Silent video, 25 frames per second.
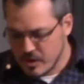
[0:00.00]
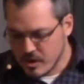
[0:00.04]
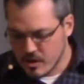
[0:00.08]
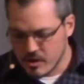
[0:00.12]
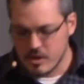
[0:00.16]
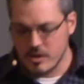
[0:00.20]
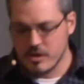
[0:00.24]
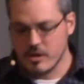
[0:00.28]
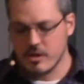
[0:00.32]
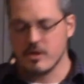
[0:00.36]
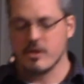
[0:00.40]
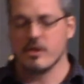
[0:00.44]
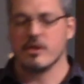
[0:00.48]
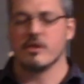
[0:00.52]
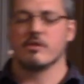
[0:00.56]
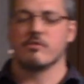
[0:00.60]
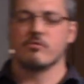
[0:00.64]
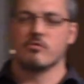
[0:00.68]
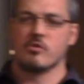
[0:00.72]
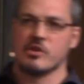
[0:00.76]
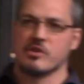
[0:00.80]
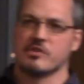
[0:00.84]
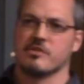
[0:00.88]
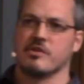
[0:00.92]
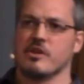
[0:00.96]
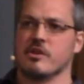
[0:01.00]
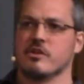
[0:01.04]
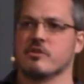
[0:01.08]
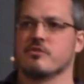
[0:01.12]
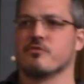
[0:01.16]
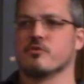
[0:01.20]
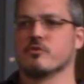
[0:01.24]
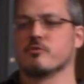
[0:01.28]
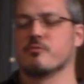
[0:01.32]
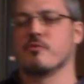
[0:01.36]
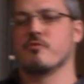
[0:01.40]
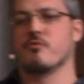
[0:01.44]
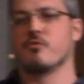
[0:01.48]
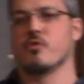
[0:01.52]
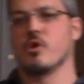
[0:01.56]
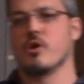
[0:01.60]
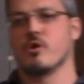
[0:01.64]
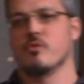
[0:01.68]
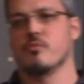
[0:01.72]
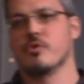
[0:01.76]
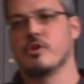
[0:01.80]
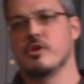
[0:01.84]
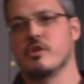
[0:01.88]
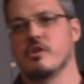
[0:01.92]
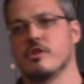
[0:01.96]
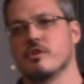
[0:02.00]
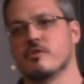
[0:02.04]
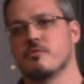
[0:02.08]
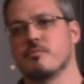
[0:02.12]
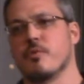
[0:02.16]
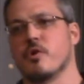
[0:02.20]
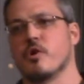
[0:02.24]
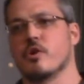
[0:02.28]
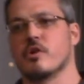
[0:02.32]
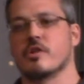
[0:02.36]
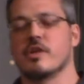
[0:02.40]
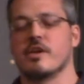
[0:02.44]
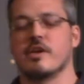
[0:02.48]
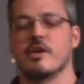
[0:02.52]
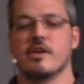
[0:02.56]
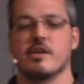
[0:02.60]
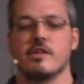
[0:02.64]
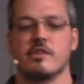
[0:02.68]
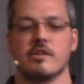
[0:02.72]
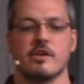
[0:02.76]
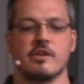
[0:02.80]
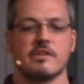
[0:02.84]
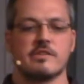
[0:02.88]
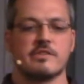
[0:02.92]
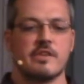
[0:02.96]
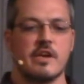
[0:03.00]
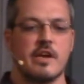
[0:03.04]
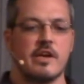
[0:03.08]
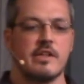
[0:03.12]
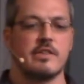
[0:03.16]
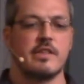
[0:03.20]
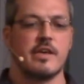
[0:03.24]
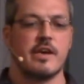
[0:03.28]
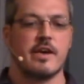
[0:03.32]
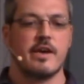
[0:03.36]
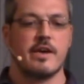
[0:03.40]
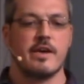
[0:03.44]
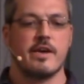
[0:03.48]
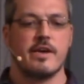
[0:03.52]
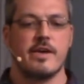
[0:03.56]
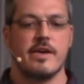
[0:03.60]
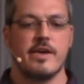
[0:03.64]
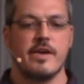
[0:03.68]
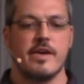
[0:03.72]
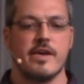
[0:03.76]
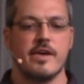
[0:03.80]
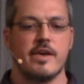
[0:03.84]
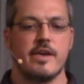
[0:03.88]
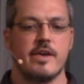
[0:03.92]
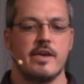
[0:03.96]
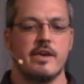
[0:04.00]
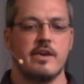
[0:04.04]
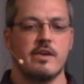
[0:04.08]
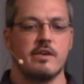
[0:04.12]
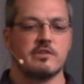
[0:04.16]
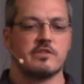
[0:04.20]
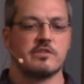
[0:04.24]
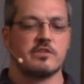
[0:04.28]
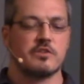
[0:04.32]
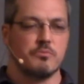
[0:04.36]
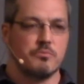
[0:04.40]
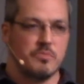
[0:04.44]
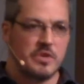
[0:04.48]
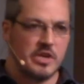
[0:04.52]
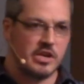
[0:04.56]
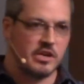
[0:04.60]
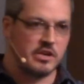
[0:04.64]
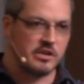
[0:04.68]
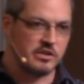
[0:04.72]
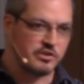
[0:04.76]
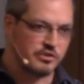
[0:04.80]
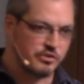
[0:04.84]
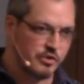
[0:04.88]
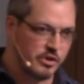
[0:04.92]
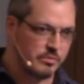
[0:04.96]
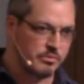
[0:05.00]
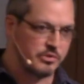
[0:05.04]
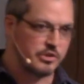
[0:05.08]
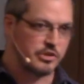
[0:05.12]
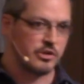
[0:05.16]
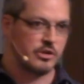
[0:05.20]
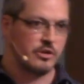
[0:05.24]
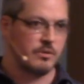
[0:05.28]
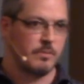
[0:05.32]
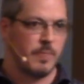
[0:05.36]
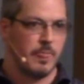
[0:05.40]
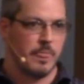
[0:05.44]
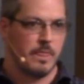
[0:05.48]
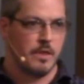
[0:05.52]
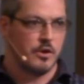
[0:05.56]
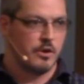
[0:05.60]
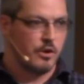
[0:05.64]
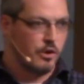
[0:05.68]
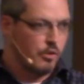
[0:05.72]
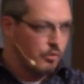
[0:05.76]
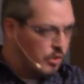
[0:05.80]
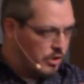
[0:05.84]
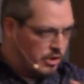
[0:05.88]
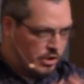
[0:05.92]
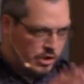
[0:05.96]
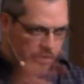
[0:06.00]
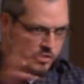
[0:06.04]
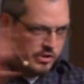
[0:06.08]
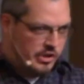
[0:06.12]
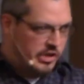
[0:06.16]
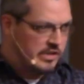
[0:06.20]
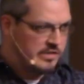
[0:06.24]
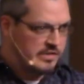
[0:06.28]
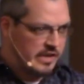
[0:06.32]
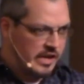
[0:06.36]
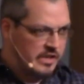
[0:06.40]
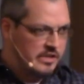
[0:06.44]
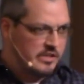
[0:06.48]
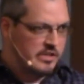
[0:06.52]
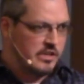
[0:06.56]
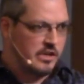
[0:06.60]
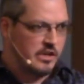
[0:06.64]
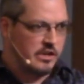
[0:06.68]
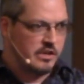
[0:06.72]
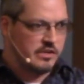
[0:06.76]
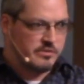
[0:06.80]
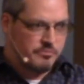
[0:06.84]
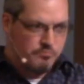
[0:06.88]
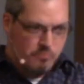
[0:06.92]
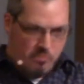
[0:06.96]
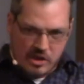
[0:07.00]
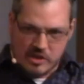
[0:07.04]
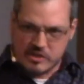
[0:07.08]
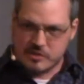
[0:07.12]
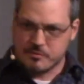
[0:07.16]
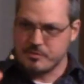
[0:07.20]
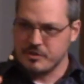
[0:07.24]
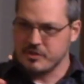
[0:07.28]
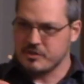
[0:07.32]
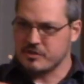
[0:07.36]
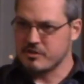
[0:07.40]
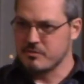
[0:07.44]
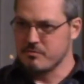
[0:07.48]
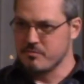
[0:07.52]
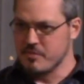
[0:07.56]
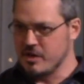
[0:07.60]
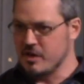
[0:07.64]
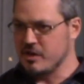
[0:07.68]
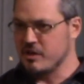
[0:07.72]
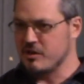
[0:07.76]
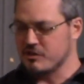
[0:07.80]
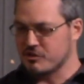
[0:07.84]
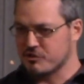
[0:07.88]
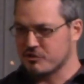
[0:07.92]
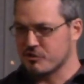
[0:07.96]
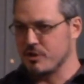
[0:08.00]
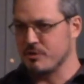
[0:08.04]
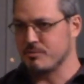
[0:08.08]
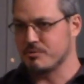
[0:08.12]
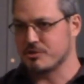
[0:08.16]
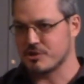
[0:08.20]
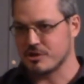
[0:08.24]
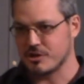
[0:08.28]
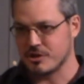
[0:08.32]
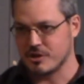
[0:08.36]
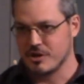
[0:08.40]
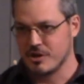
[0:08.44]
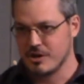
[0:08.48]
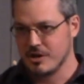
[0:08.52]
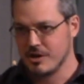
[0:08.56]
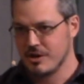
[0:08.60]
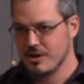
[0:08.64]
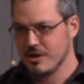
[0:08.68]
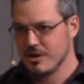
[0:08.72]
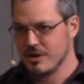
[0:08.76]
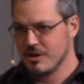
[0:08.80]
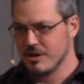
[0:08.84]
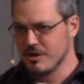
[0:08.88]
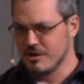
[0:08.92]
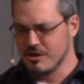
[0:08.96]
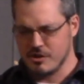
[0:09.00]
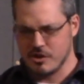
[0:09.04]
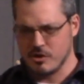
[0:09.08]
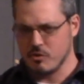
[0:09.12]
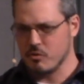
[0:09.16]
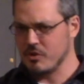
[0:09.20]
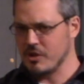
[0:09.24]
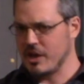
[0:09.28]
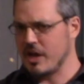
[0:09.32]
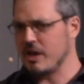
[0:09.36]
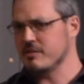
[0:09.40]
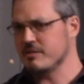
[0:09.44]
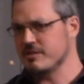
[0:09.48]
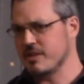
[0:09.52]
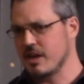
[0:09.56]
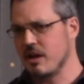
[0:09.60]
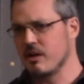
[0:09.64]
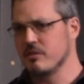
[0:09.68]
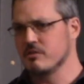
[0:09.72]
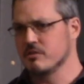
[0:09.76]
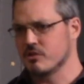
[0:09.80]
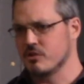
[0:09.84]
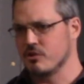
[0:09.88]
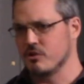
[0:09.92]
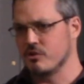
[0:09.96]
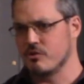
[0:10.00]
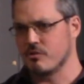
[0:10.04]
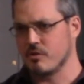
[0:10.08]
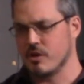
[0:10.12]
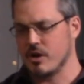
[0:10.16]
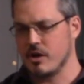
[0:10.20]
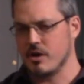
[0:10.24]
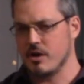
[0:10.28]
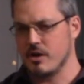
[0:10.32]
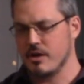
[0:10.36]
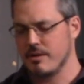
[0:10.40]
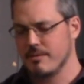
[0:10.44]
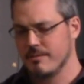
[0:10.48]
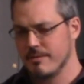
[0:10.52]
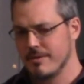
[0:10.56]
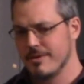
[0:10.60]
I want to say this first before I read this part. They said that it is submitted to Scripture. You know, these ideas must be submitted to Scripture. And you think, well, that sounds good, right?